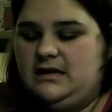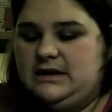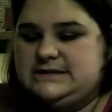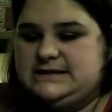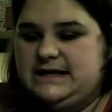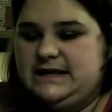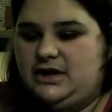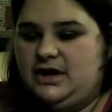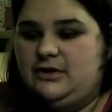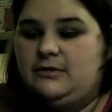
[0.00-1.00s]
Let's see
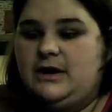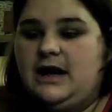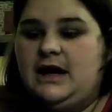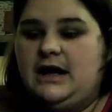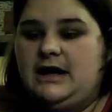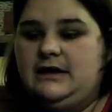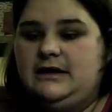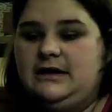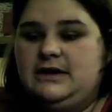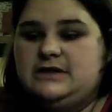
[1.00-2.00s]
here.
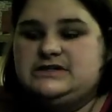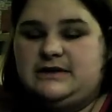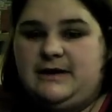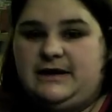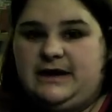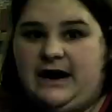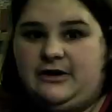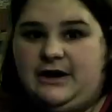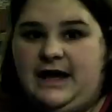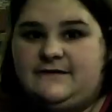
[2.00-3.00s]
Took about an hour
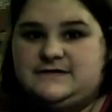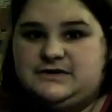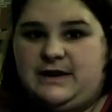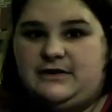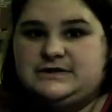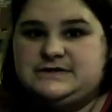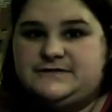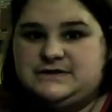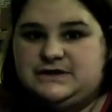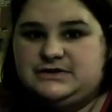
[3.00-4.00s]
and a half, 2 hours
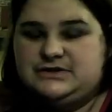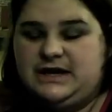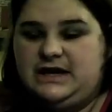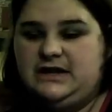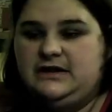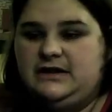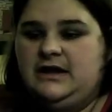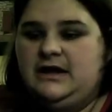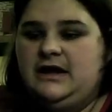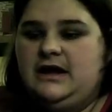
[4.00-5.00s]
for surgery.
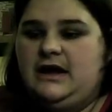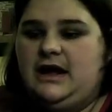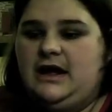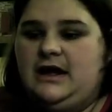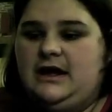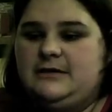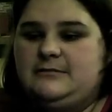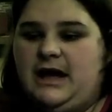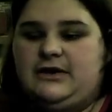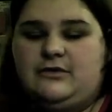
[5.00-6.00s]

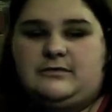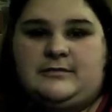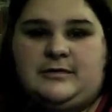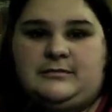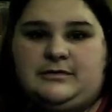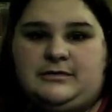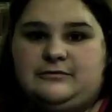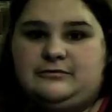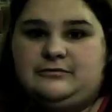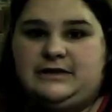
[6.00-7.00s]
I don't
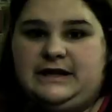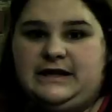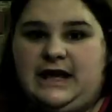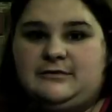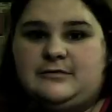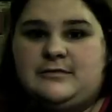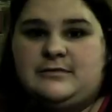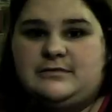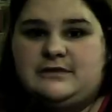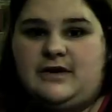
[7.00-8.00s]
remember really. I
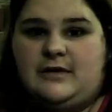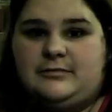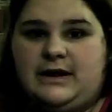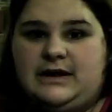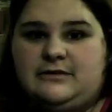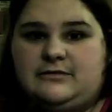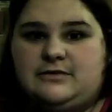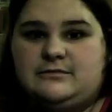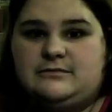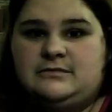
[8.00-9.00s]
remember the operating
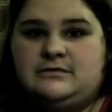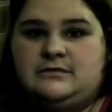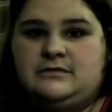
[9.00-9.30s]
room